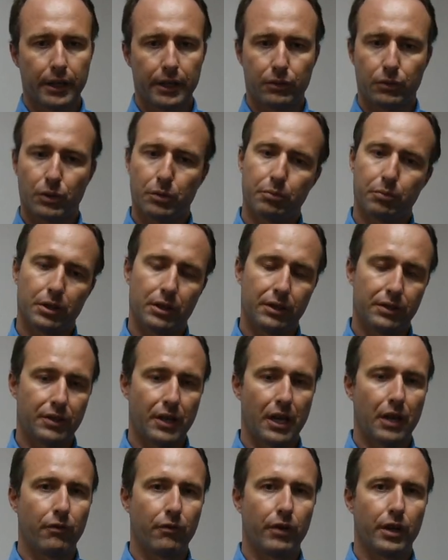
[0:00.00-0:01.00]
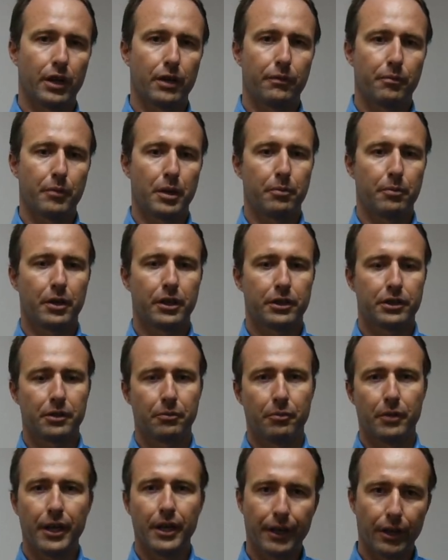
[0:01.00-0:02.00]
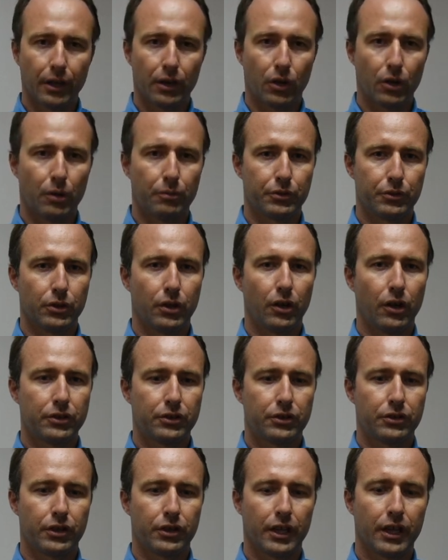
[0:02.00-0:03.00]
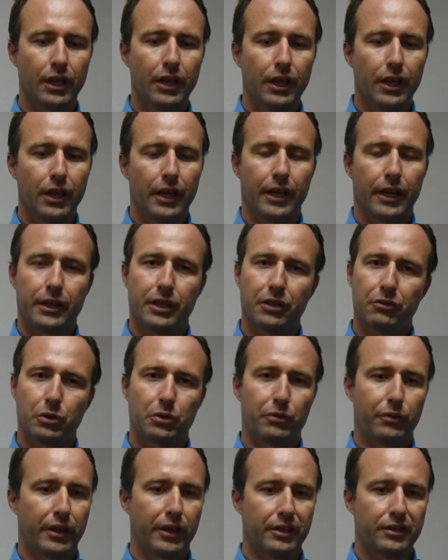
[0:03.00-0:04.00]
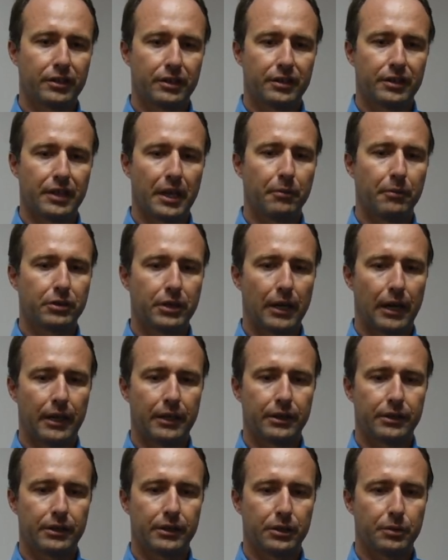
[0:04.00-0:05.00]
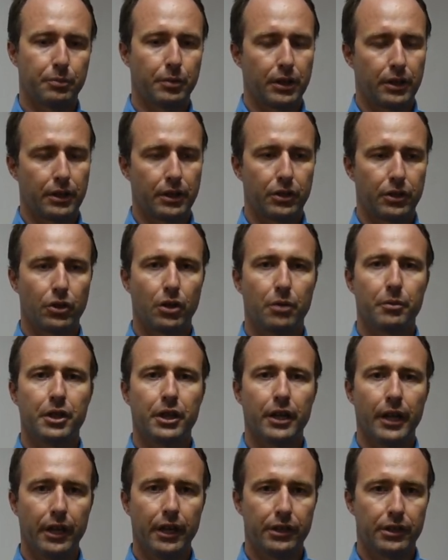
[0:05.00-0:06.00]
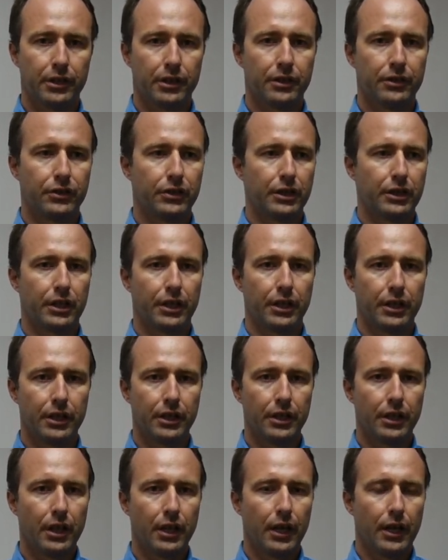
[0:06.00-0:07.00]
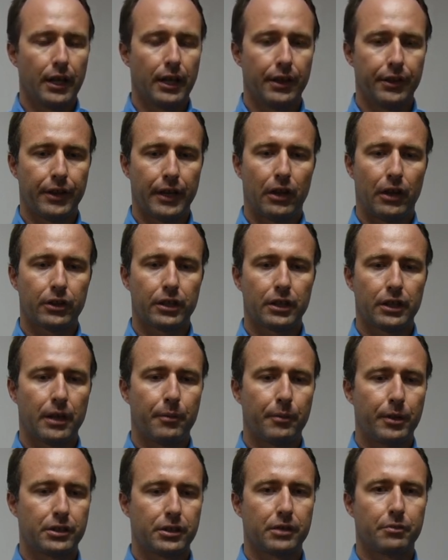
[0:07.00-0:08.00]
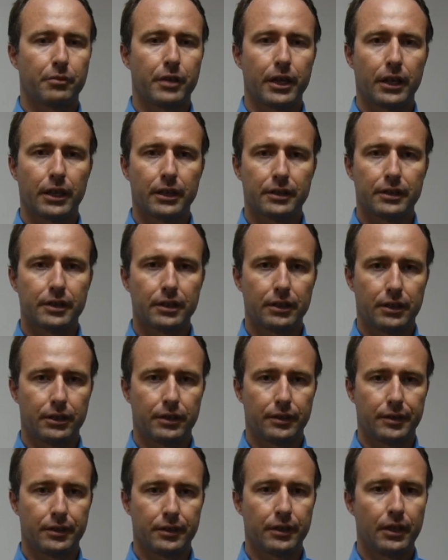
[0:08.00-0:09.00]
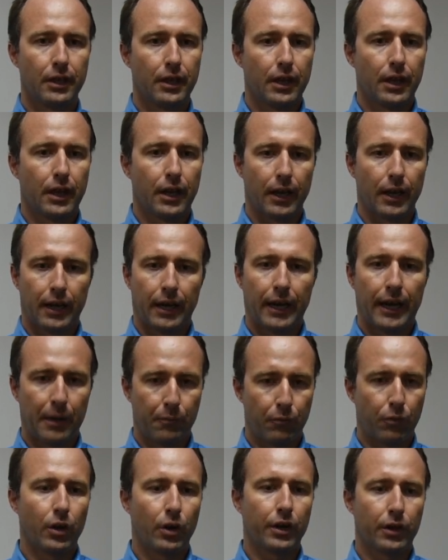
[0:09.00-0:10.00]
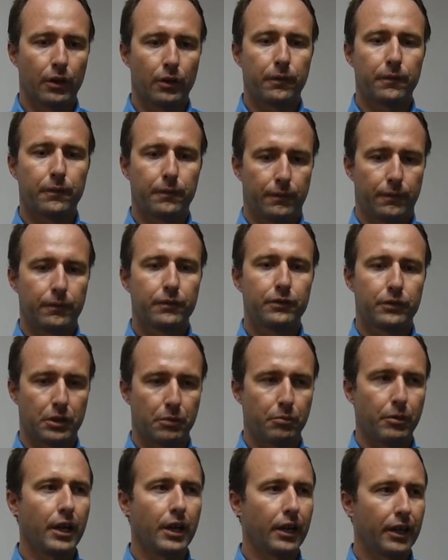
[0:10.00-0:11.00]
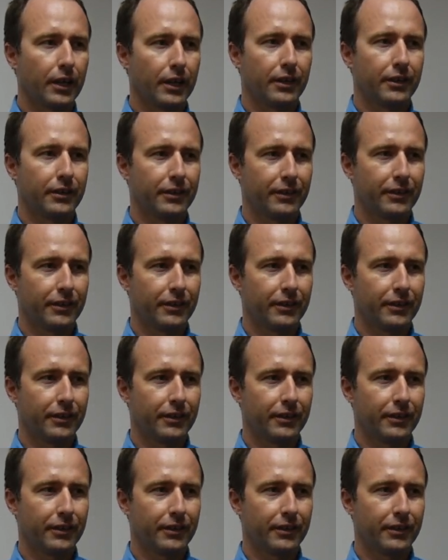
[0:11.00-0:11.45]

It would be the same way if maybe a Jamaican come to Austria and he would face the same challenges, but determination is the key. And now that I'm a Jamaican citizen, uh, I'm one of Jamaica.